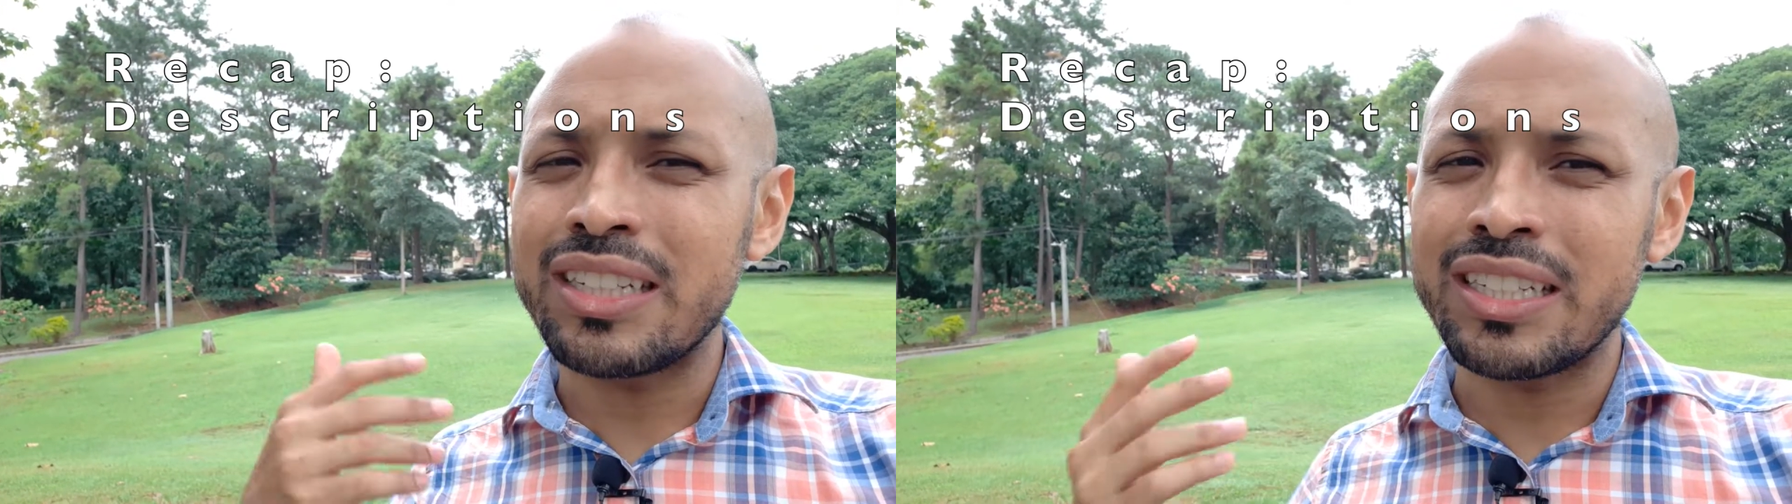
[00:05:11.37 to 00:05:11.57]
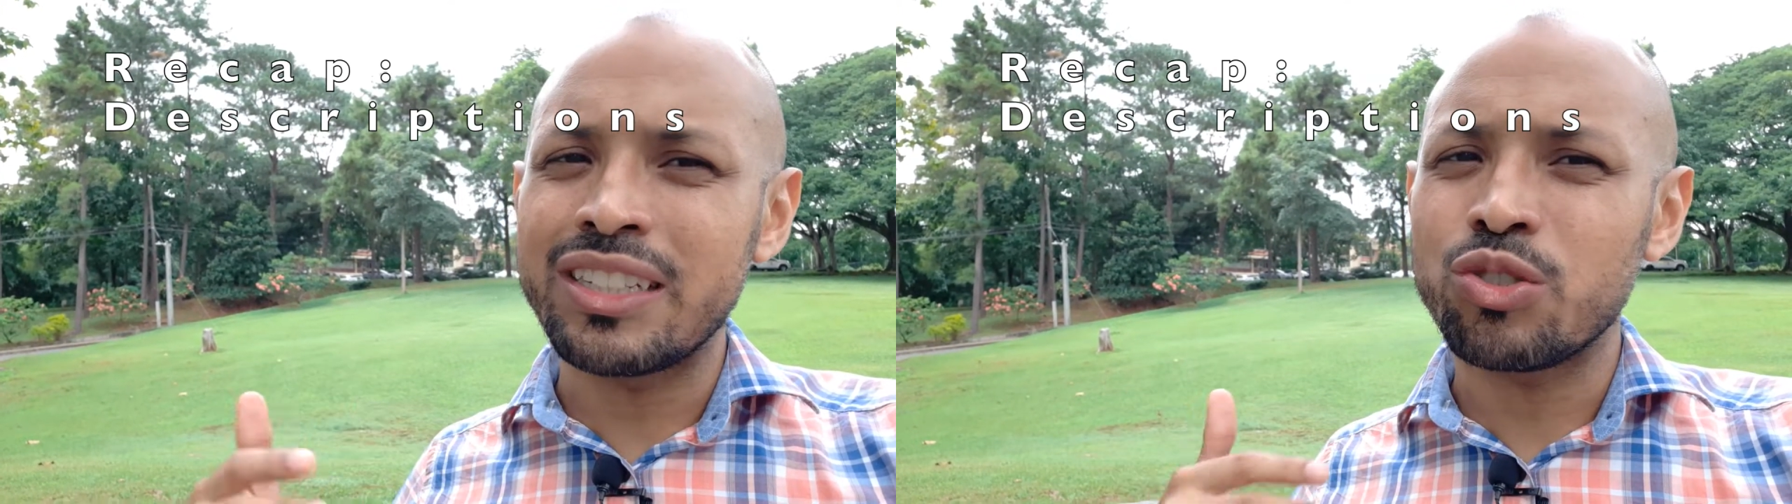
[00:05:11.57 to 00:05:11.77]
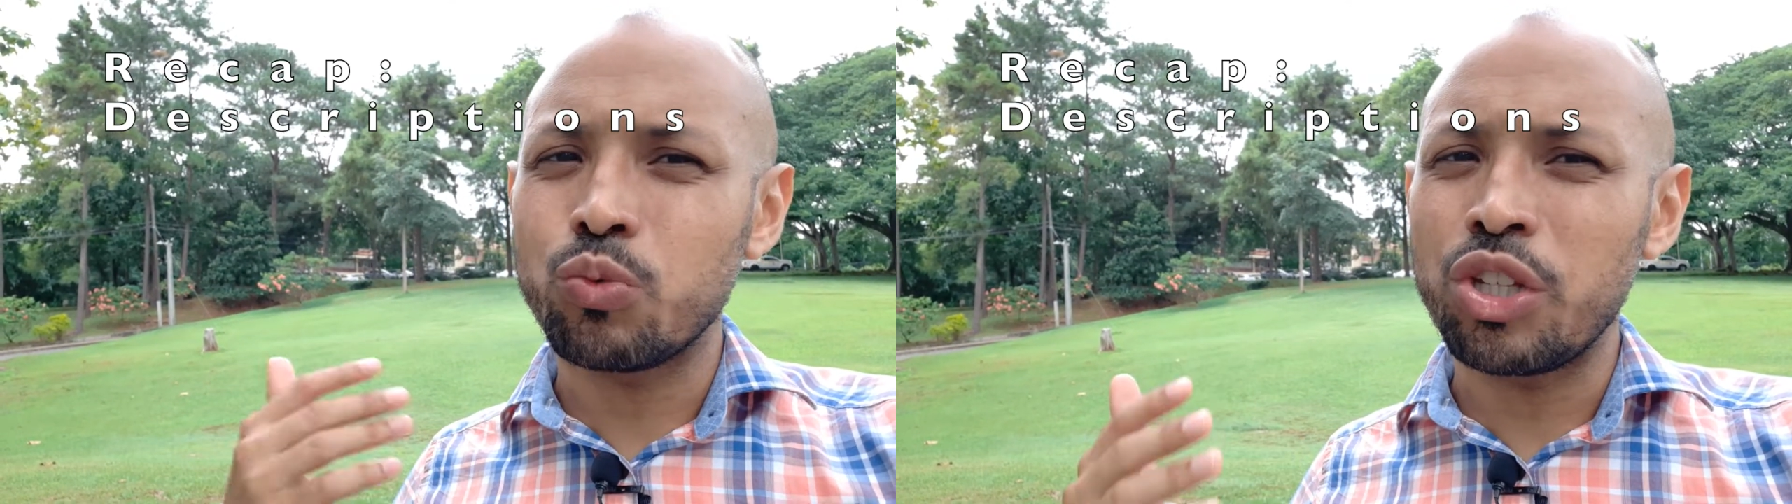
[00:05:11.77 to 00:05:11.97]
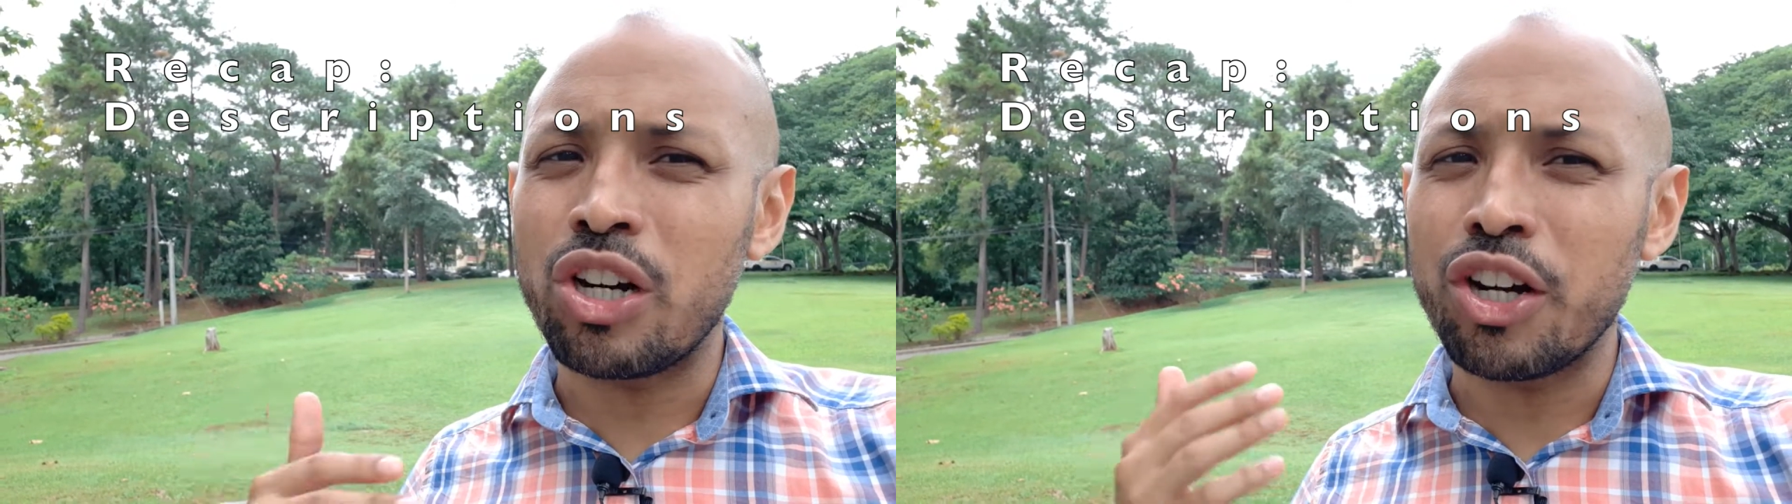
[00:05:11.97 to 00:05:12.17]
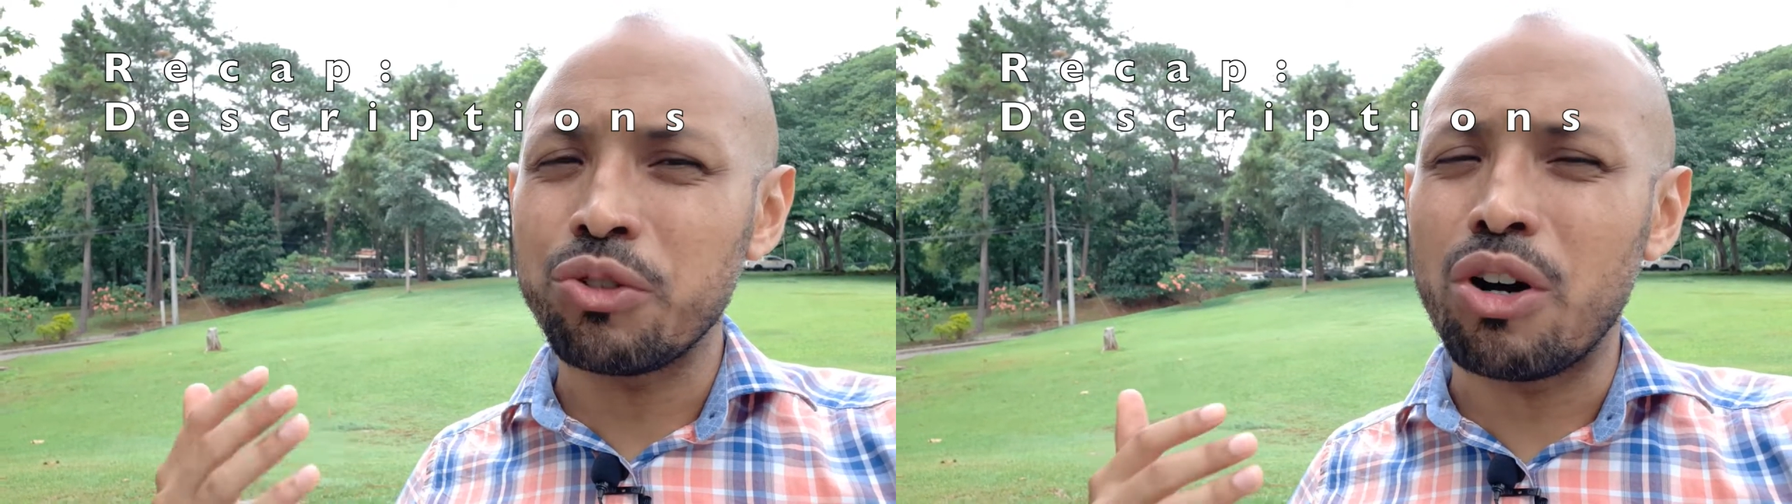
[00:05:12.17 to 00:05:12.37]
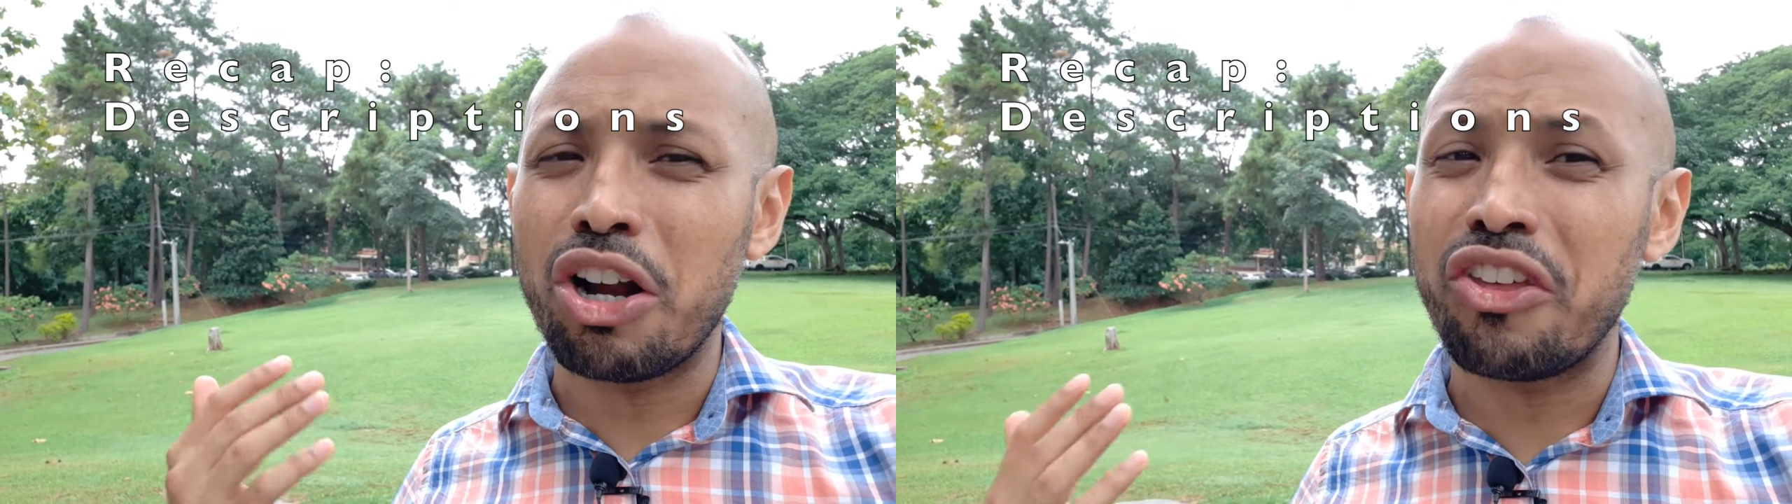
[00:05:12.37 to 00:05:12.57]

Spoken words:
it is, we are, you are,